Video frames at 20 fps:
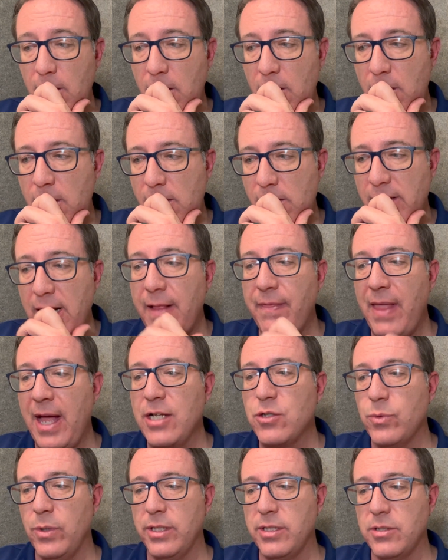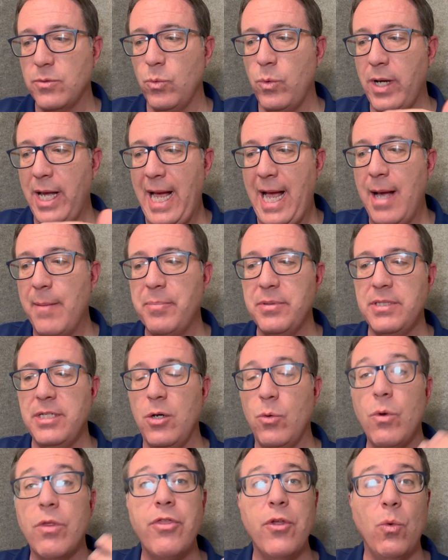and that's what's what happens
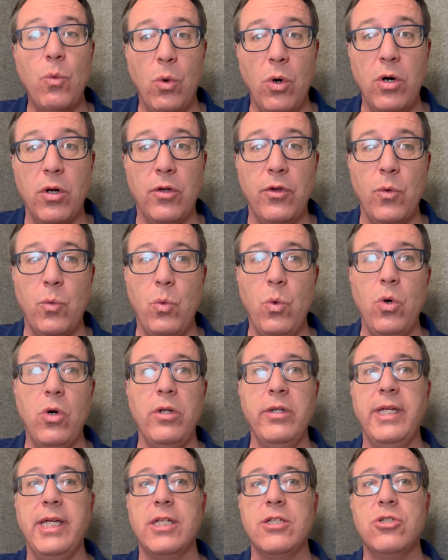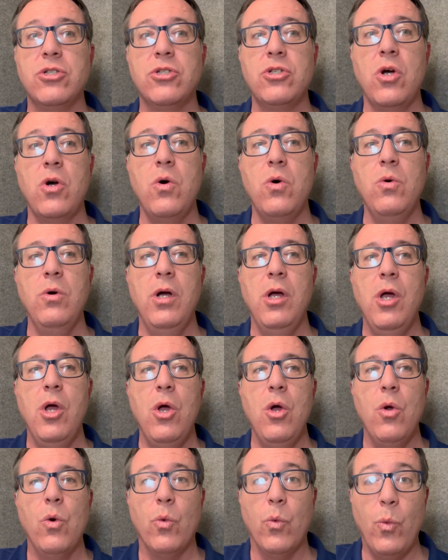here with the world. The world gets so
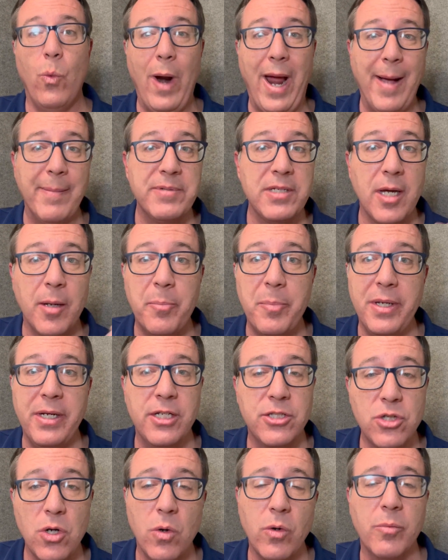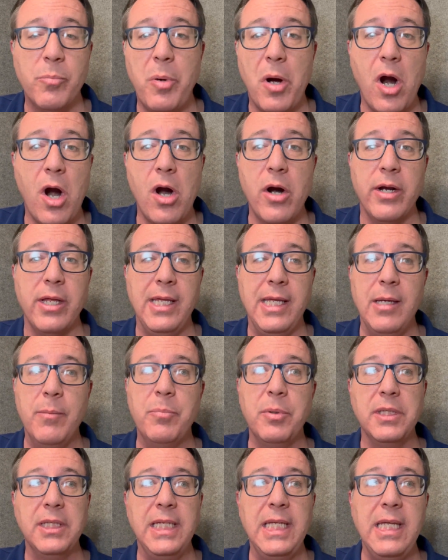wrapped up in its own party, it
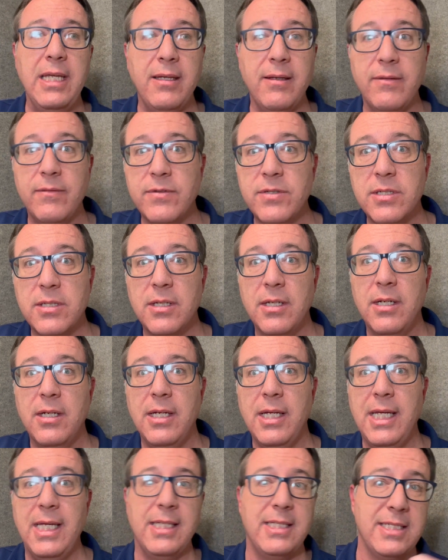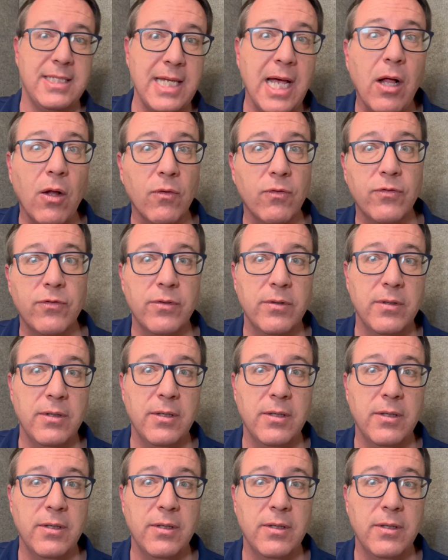believes itself.